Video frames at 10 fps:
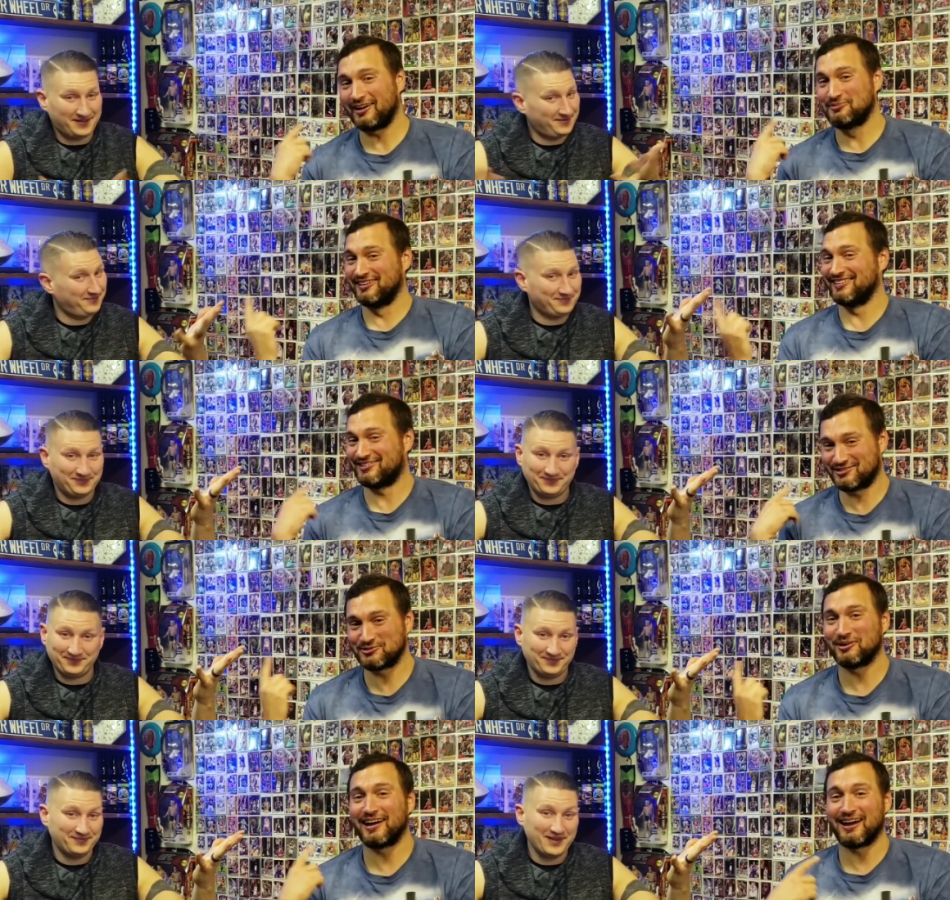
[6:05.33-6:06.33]
Speaker 1: happened. This
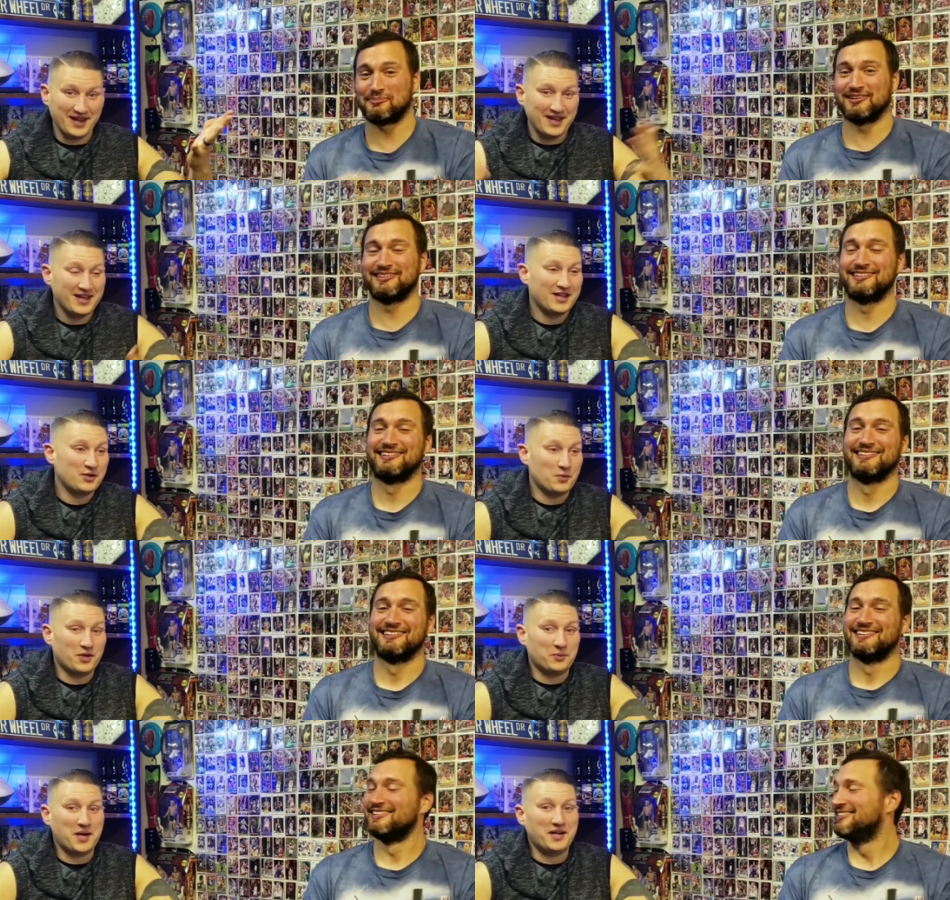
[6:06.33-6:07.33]
is what happened.
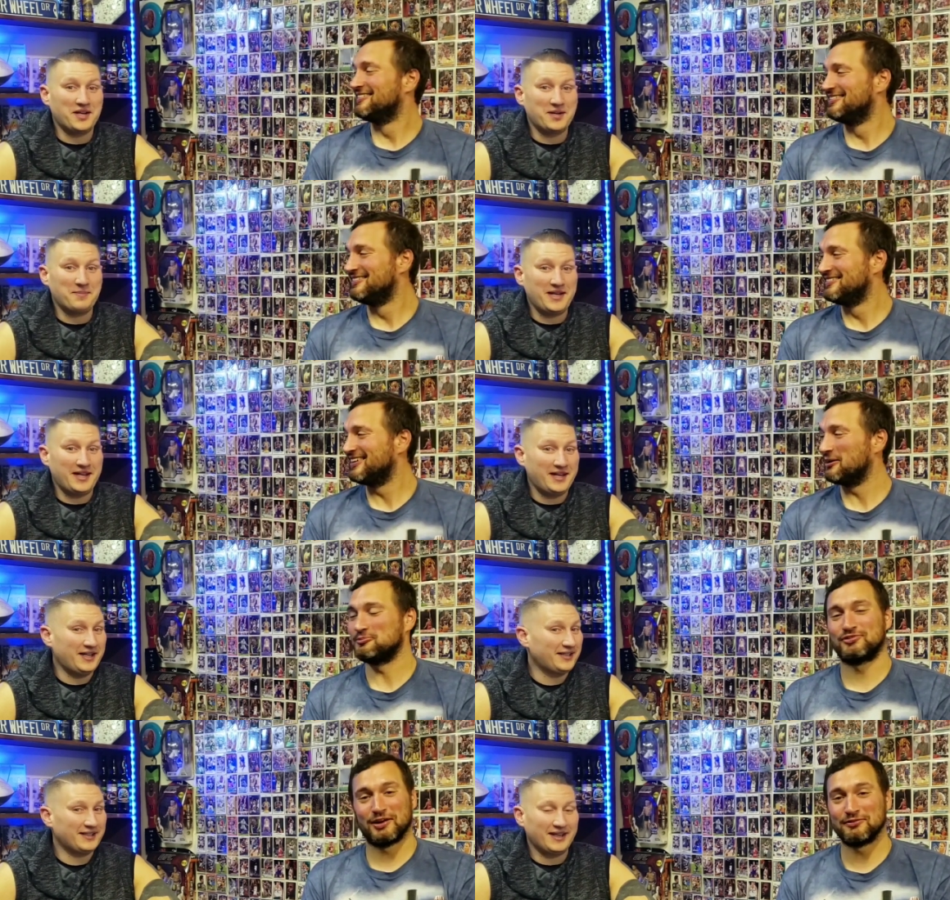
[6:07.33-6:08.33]
Speaker 2: Wouldn't have ran into me.
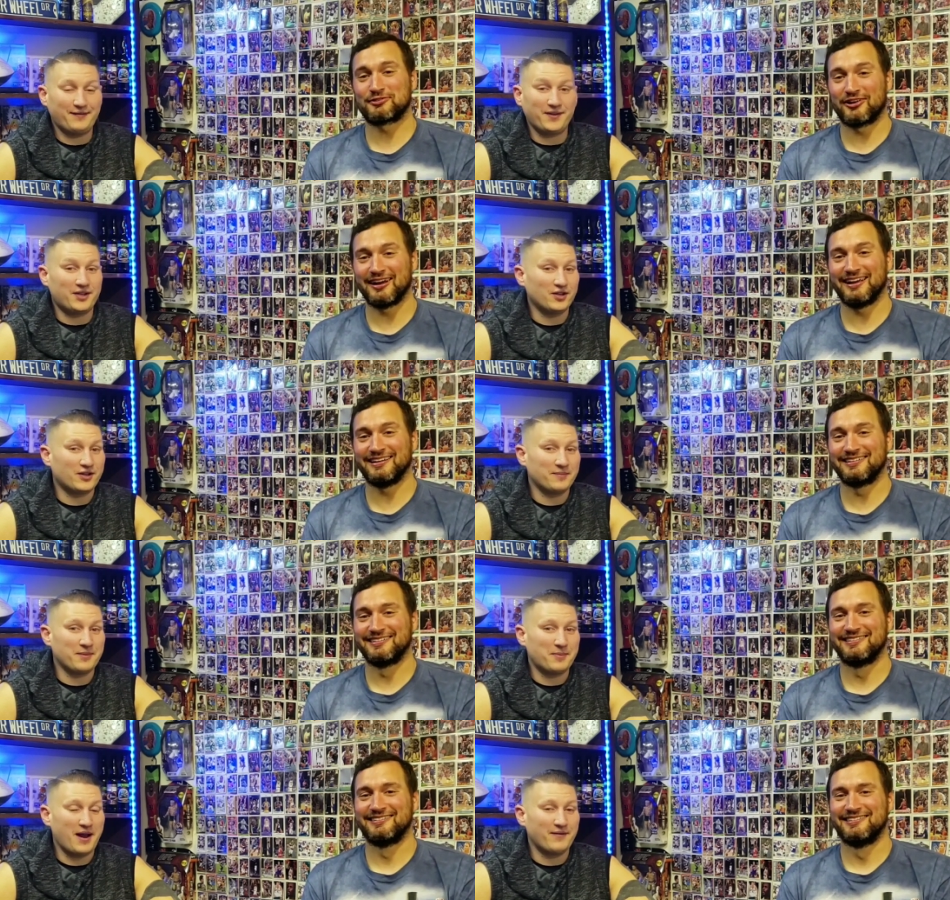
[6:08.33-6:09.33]
Yeah, seventh if grade. You took
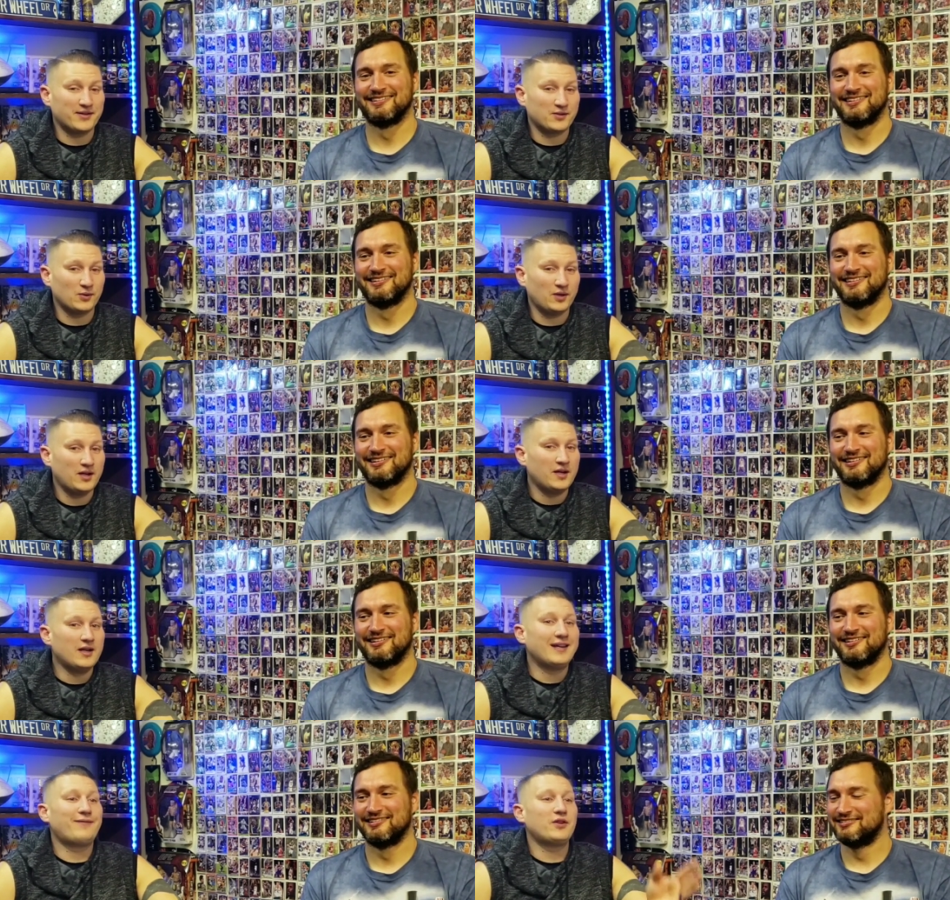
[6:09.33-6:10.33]
him to private school.
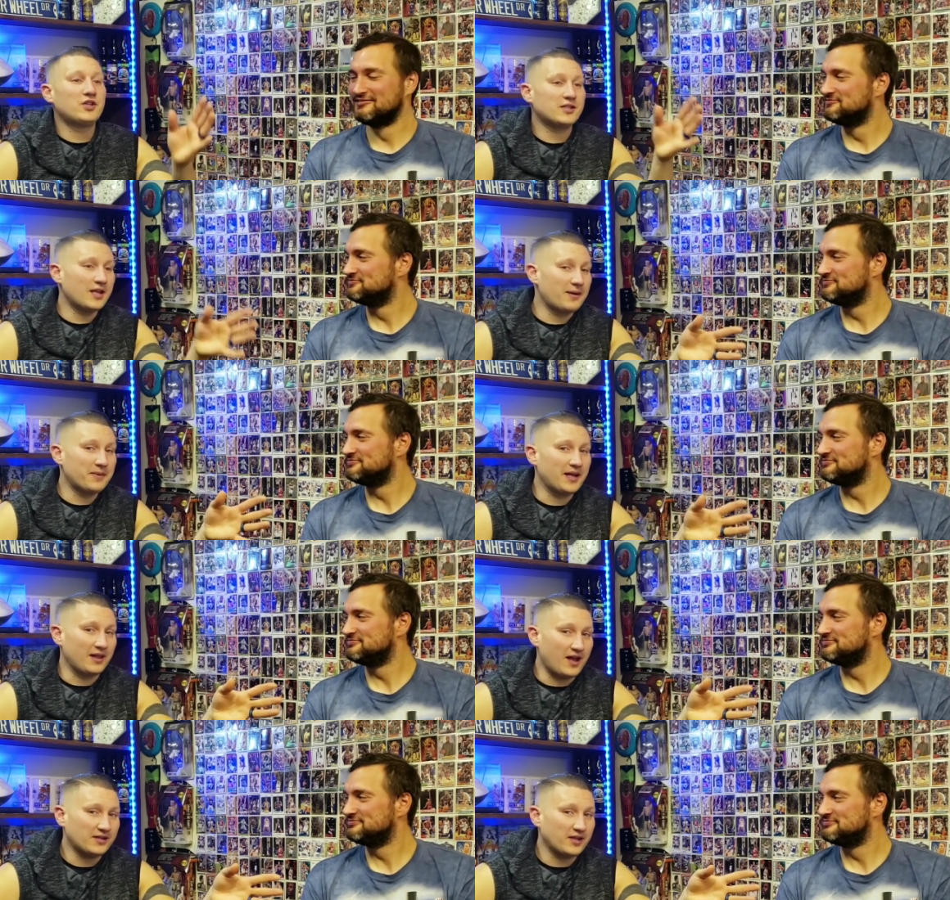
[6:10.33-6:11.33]
If you just let him
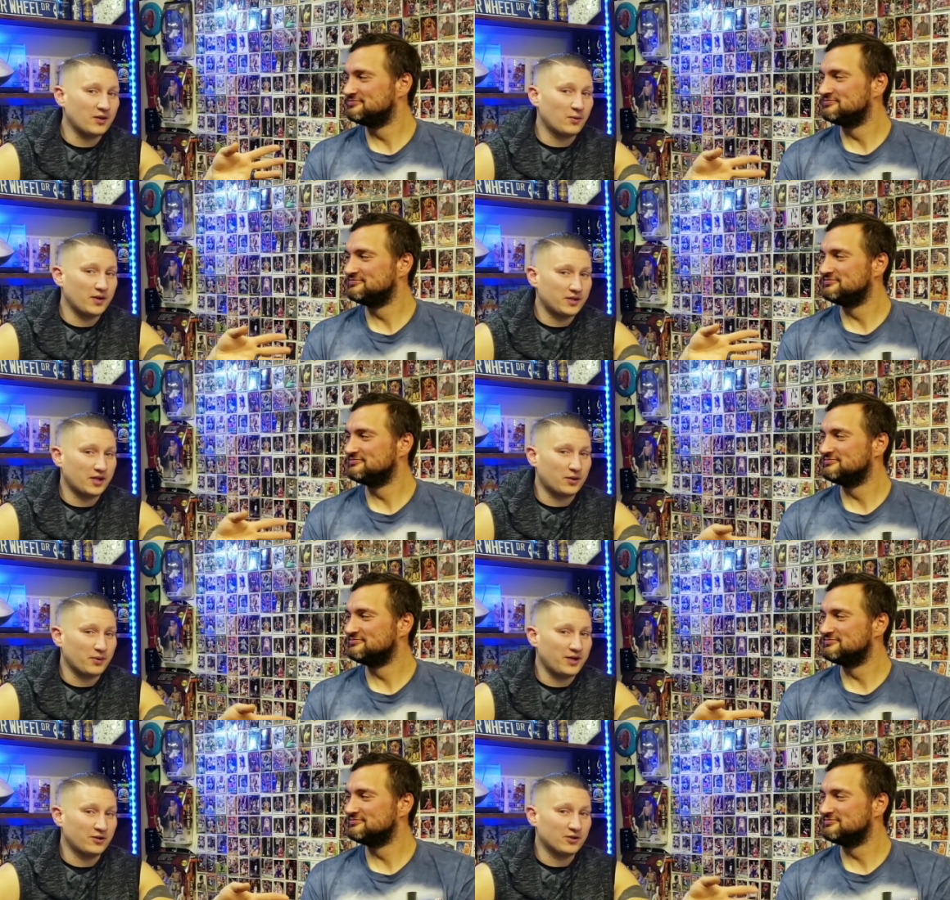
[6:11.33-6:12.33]
get lost in the woods at
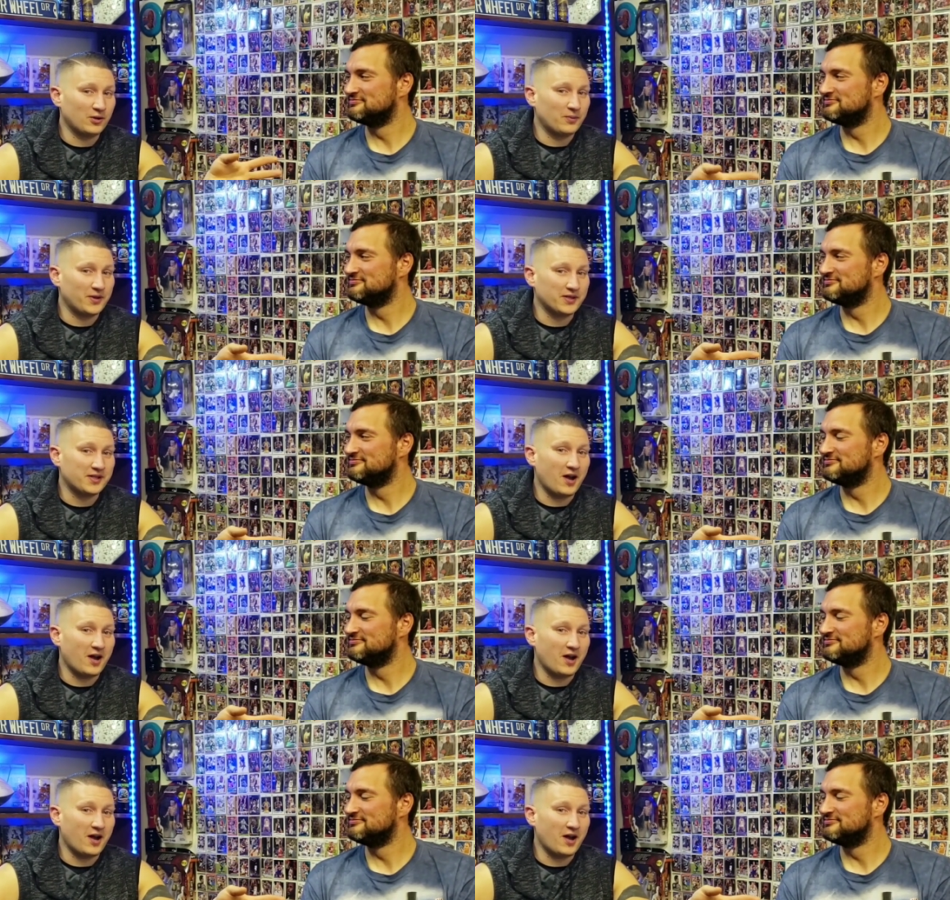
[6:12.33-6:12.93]
three years old with his